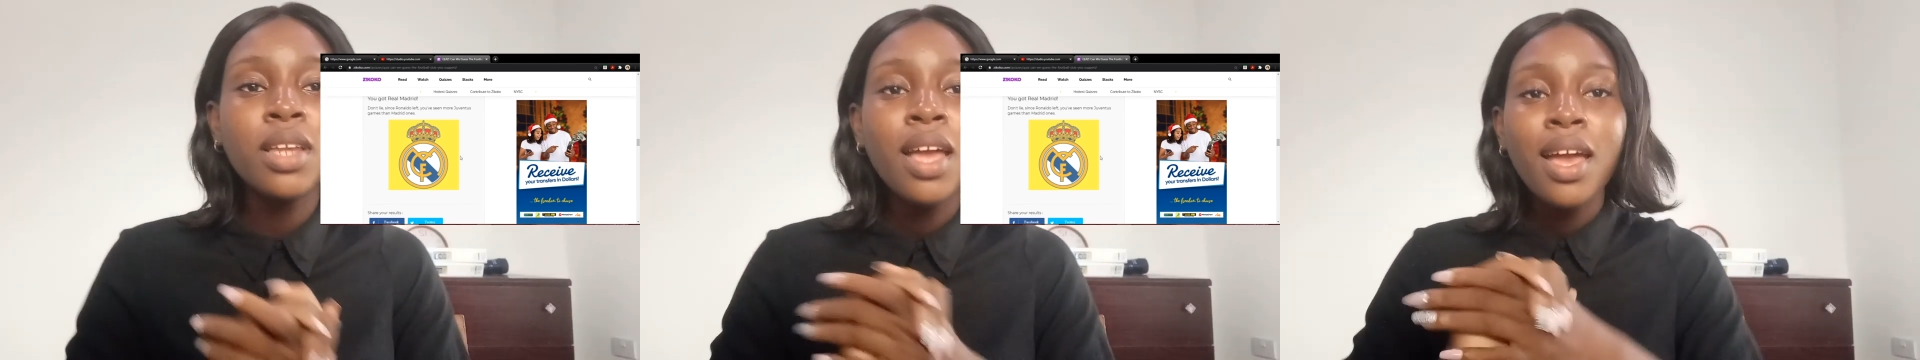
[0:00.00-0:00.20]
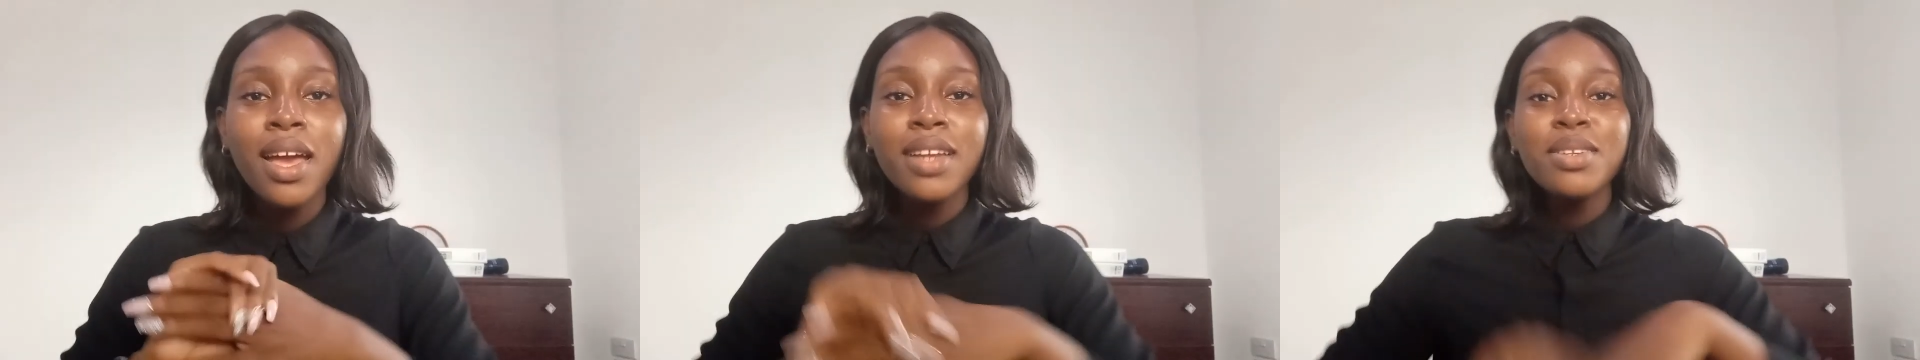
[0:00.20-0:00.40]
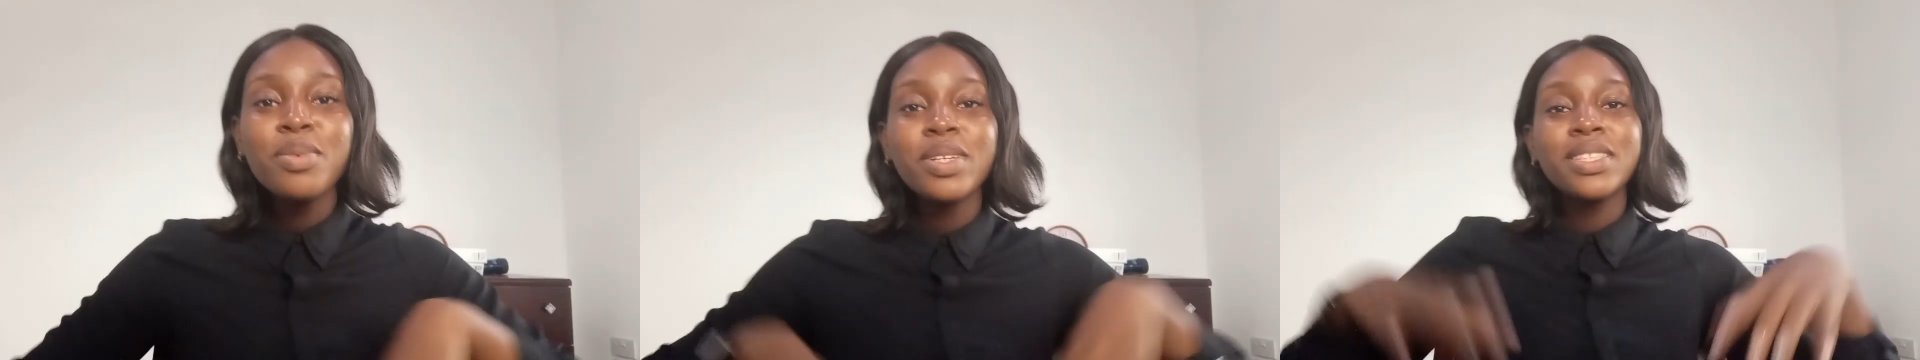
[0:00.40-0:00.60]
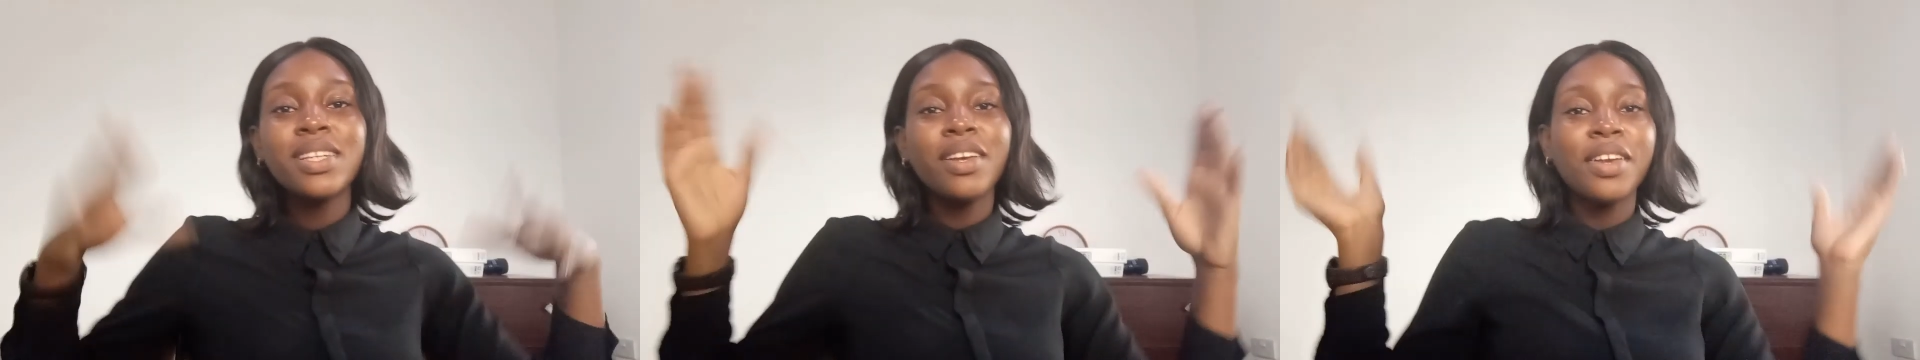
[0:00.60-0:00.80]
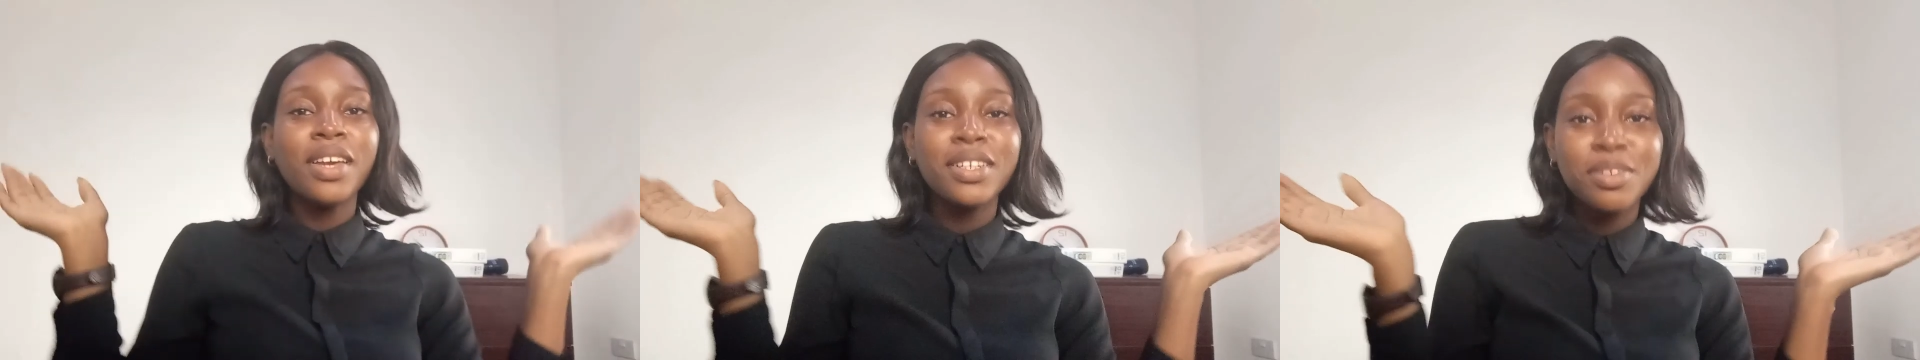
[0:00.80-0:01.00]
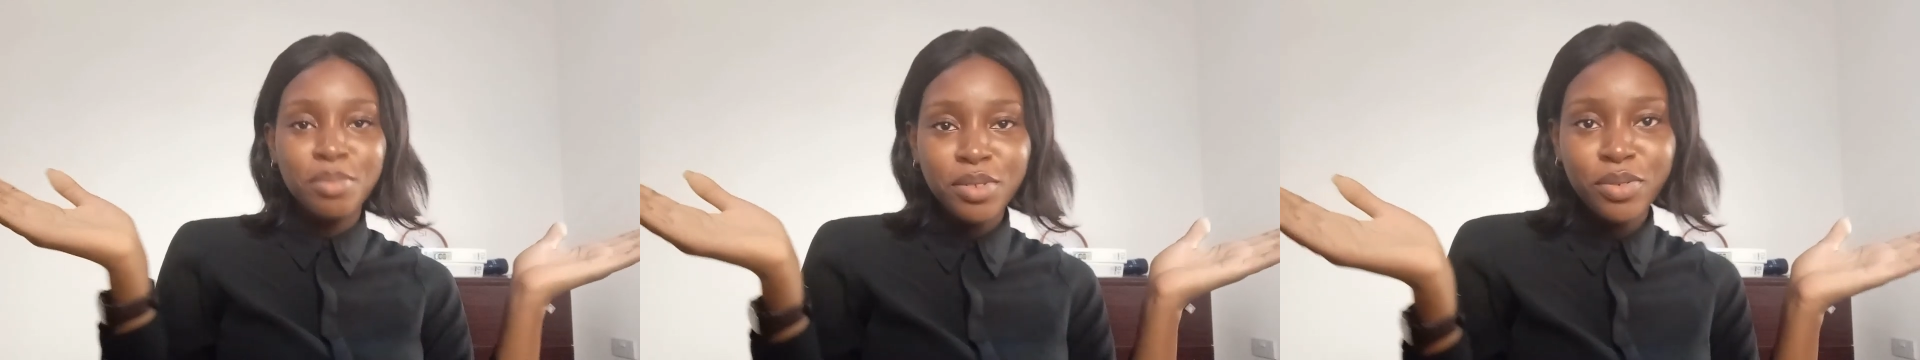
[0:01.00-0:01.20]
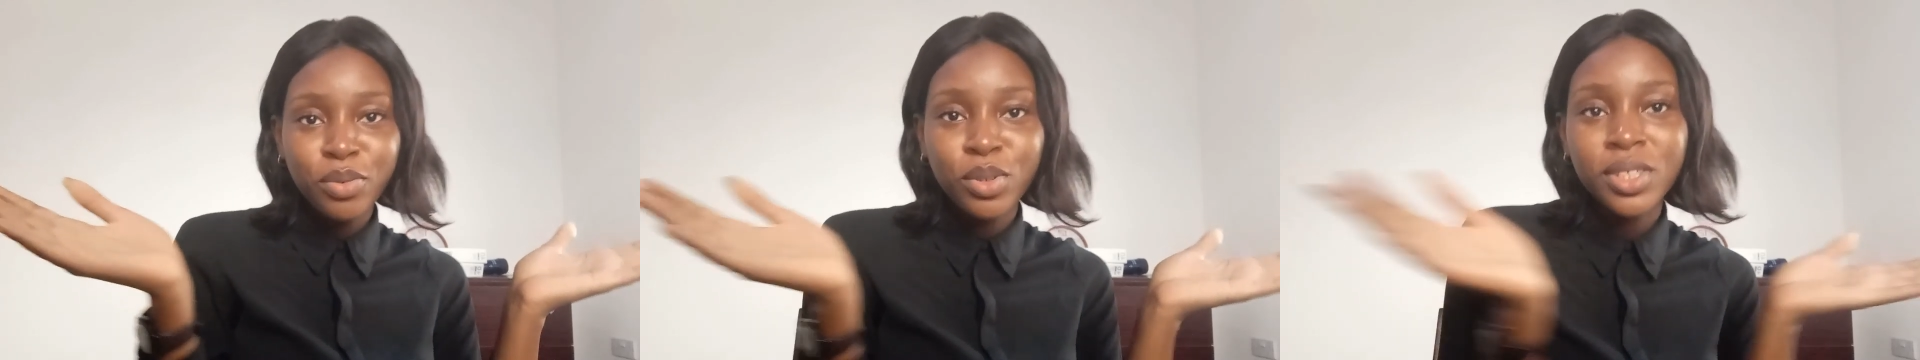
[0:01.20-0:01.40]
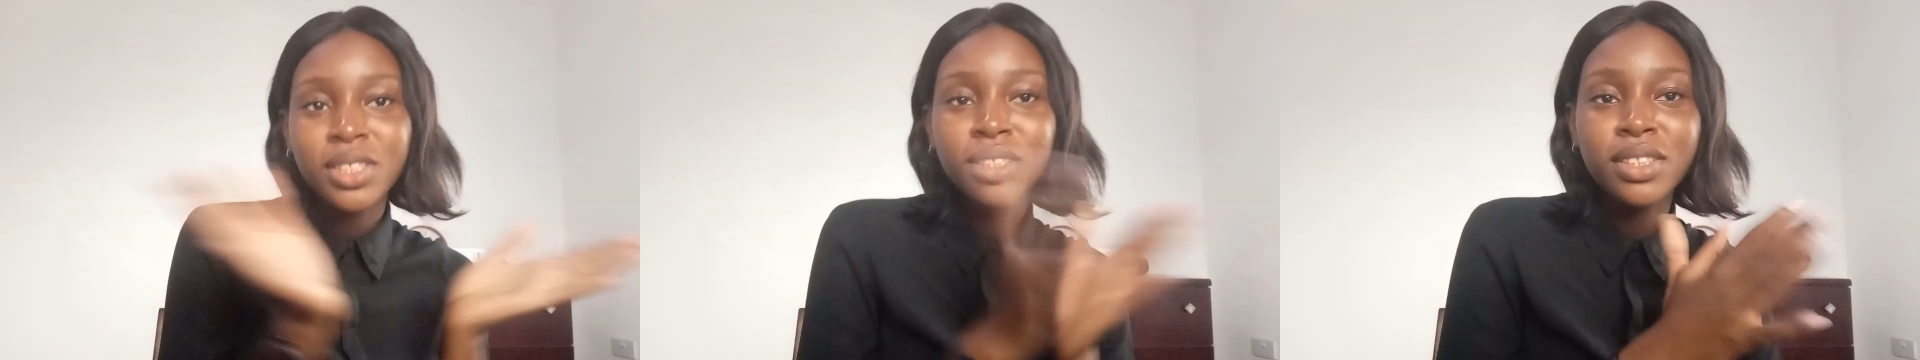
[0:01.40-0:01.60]
Anyways, thank you guys so much for
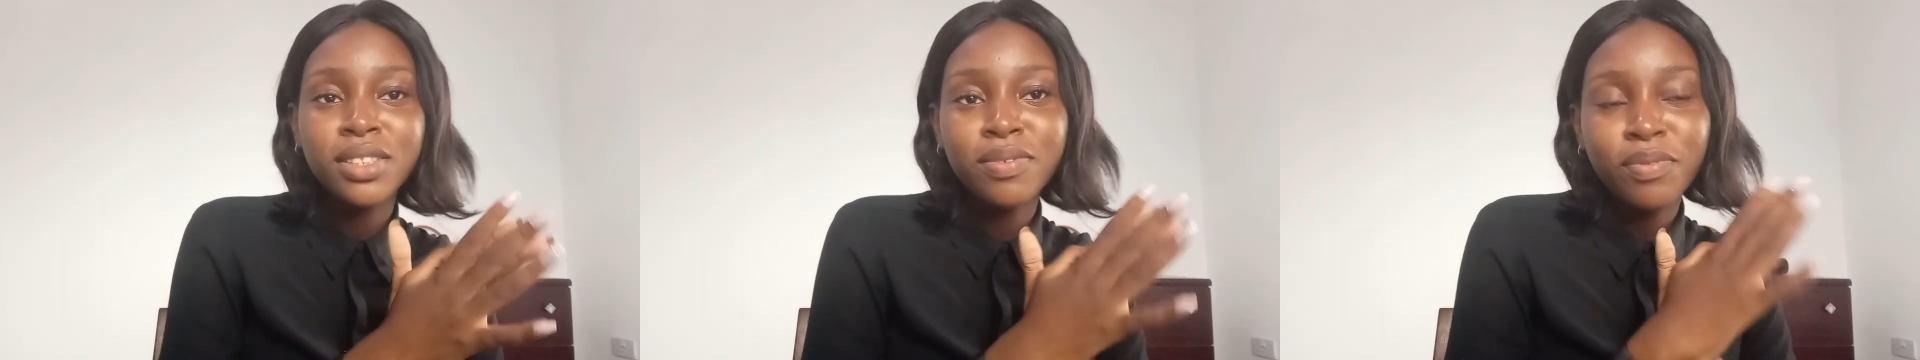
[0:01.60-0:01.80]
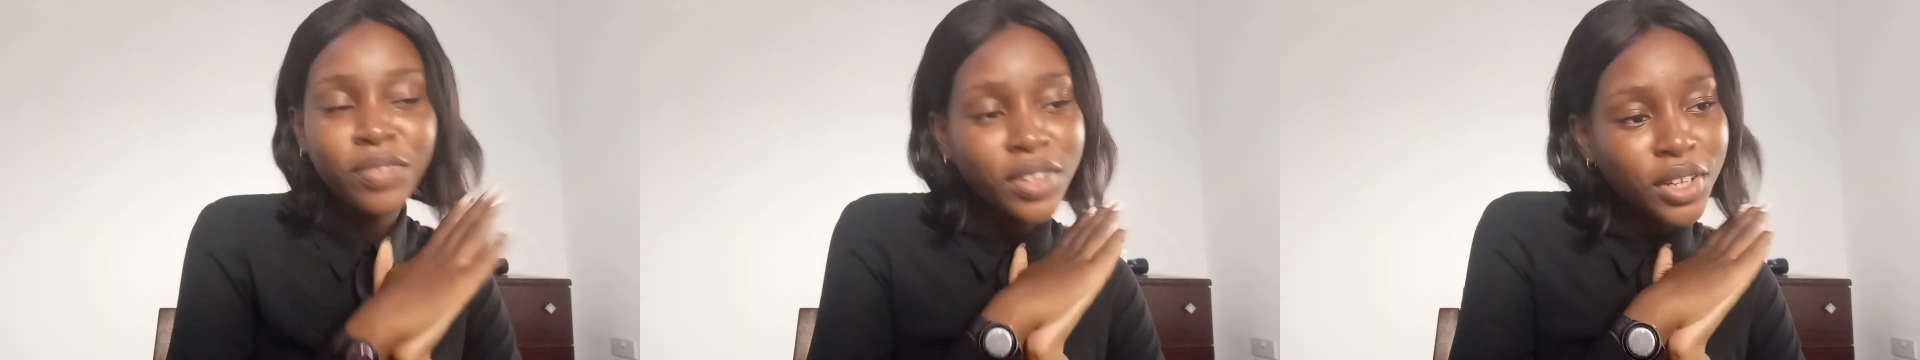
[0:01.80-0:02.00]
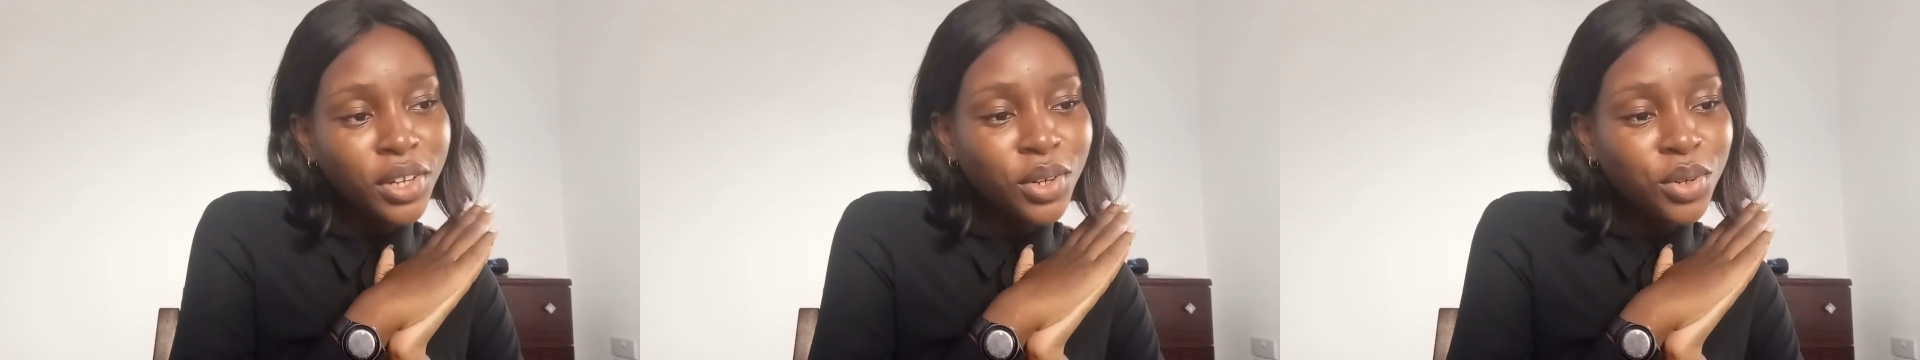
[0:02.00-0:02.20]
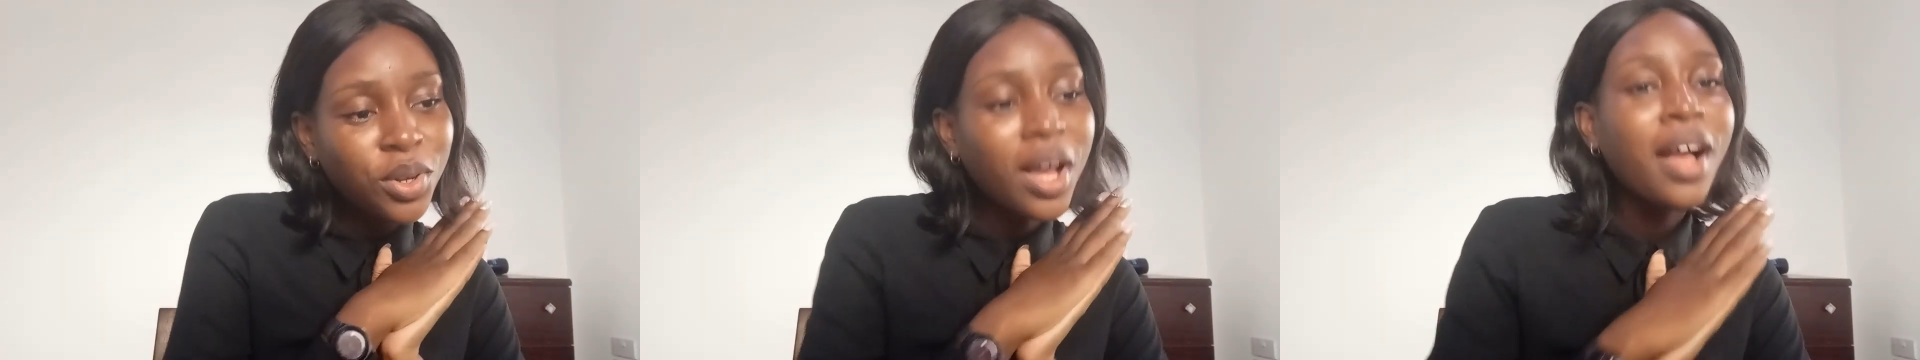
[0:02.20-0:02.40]
watching this video.